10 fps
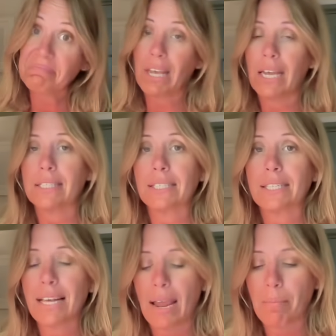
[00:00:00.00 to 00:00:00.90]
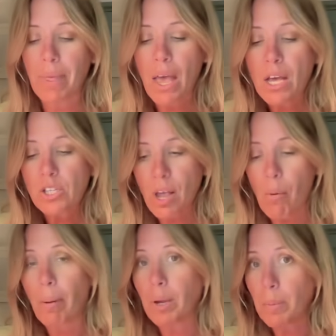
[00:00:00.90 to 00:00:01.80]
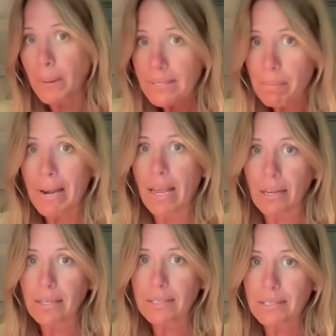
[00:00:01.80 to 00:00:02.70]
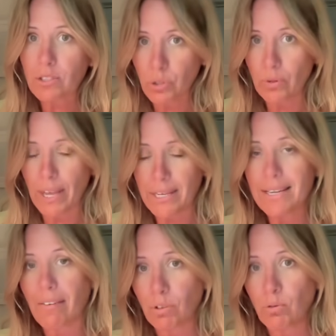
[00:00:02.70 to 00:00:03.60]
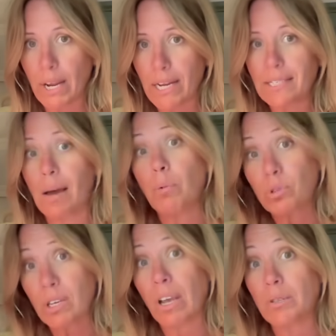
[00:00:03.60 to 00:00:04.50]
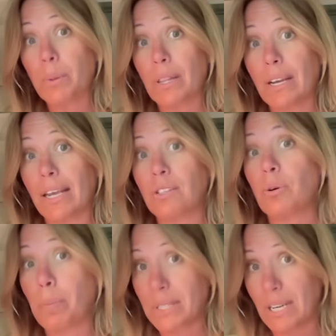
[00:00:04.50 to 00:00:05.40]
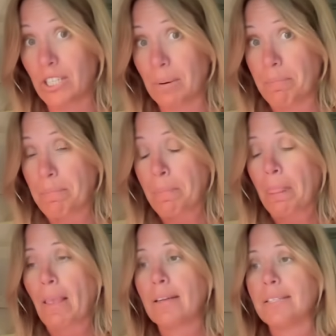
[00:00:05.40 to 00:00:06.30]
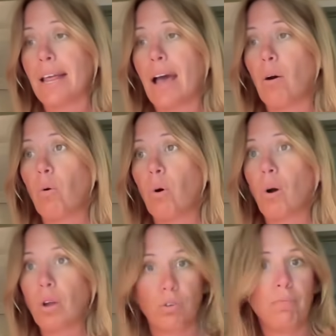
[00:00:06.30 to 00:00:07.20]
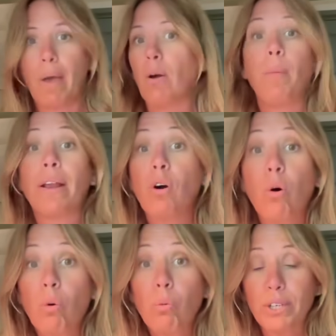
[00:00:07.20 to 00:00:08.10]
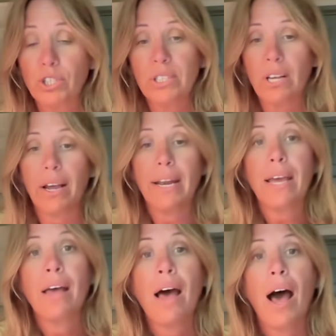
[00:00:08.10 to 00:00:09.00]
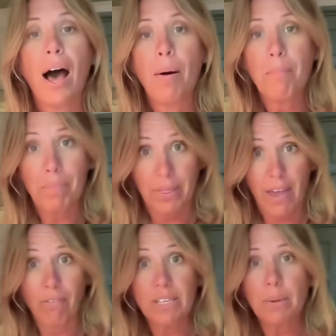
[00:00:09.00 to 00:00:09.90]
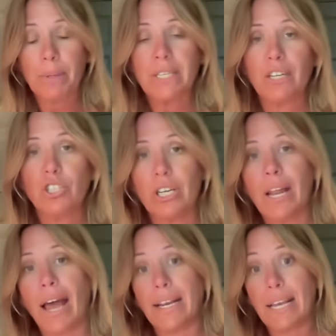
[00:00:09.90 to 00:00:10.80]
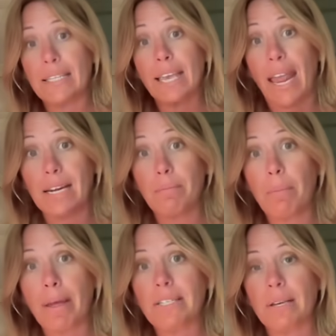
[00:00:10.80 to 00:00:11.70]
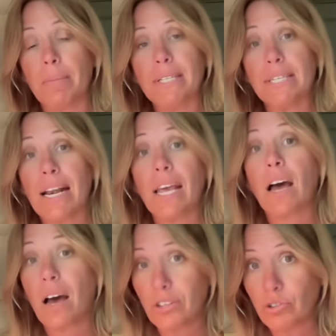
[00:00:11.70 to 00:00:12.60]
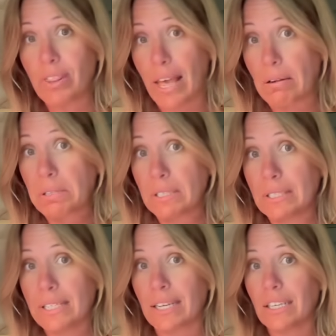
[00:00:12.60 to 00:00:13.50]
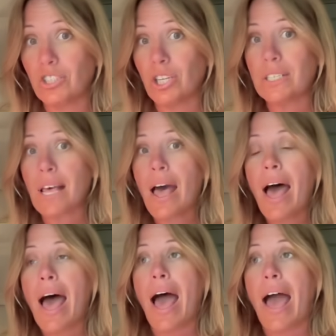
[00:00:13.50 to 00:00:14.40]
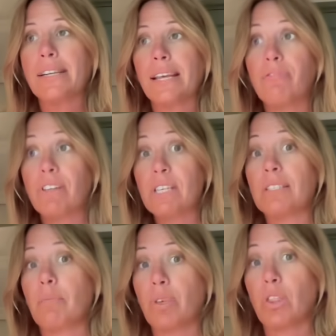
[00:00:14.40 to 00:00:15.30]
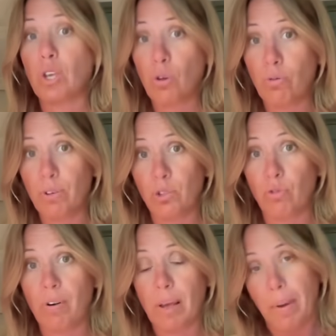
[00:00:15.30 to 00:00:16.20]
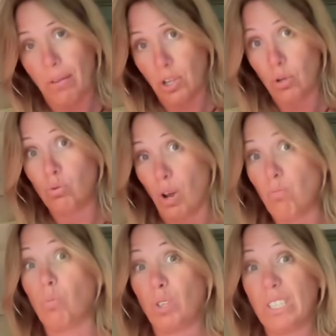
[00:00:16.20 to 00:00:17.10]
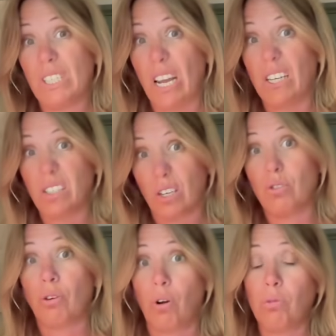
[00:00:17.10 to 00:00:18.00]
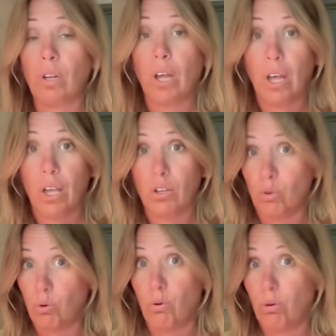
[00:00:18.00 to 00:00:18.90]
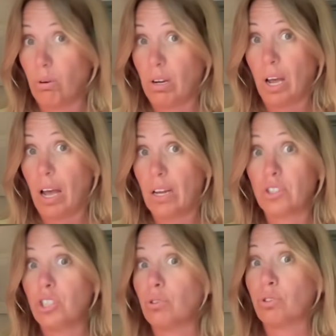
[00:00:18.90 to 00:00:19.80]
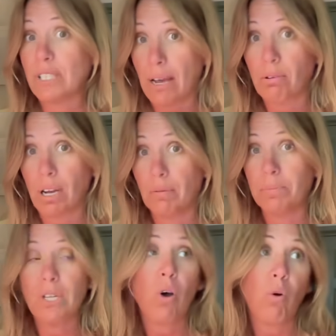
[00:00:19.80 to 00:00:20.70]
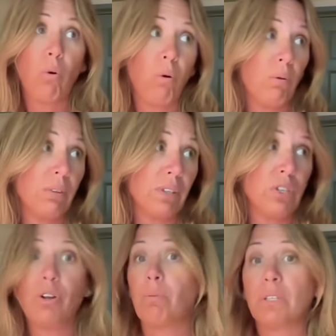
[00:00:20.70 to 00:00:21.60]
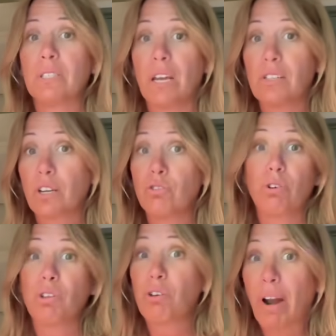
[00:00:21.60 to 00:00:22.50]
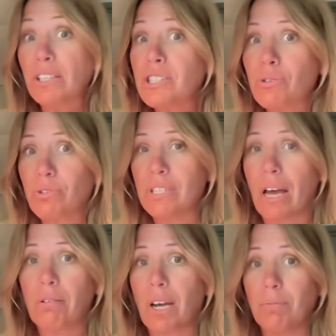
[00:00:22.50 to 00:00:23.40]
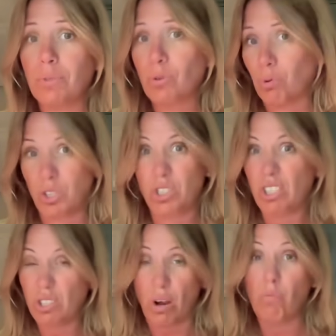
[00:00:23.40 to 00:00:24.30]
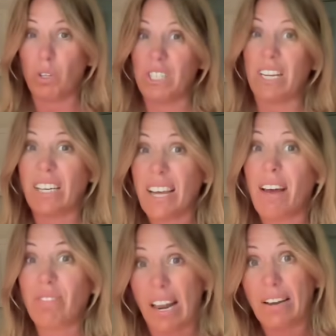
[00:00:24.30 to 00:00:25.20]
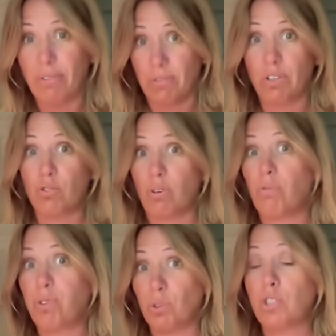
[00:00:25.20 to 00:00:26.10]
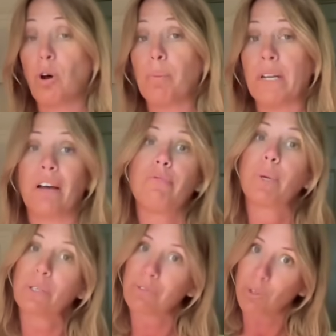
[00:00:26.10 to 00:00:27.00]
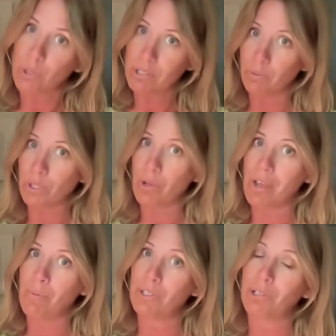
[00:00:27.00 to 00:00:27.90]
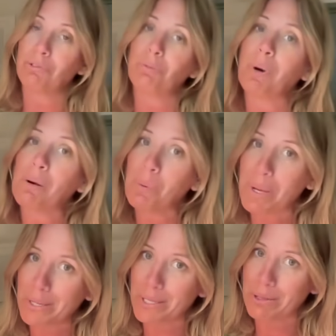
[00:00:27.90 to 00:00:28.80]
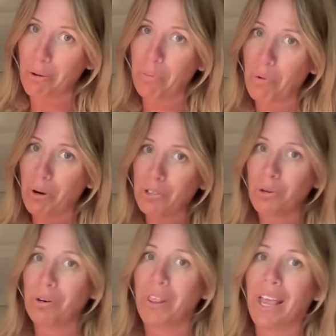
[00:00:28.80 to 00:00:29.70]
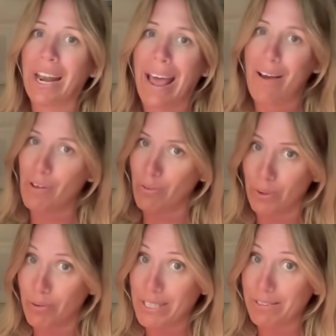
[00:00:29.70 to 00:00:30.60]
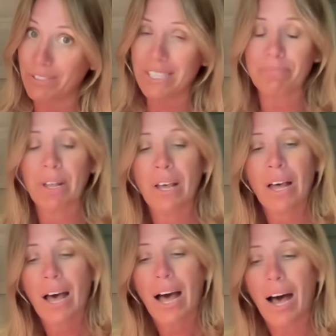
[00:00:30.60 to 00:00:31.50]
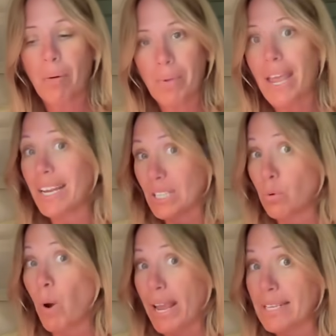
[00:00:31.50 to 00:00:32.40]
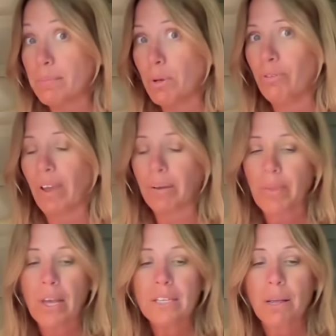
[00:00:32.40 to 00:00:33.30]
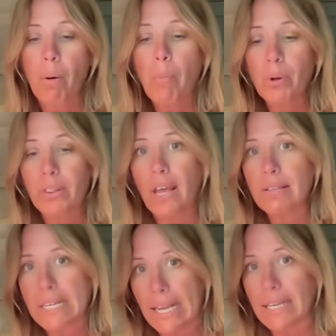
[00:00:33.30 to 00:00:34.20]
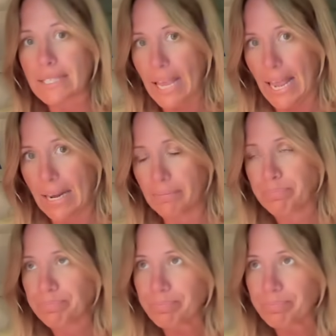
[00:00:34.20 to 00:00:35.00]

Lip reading: it's the same. So I'm going to put some links to this. Have a read. I'm also going to put the link to a petition. Now, you may or may not wish to sign it, but there is a petition and it is gaining momentum. It's nearly 100,000 signatures. And if this is something that you feel strongly about, that you don't want the state to control your children's outcomes, or you don't want the state to control your grandchildren's outcomes, or just you don't want the state to have that level of control full stop in life, because of course if we're doing it with children, where are we going to stop? What control are they going to have over the rest of us? It's the way it's moving. So I'll put those links in.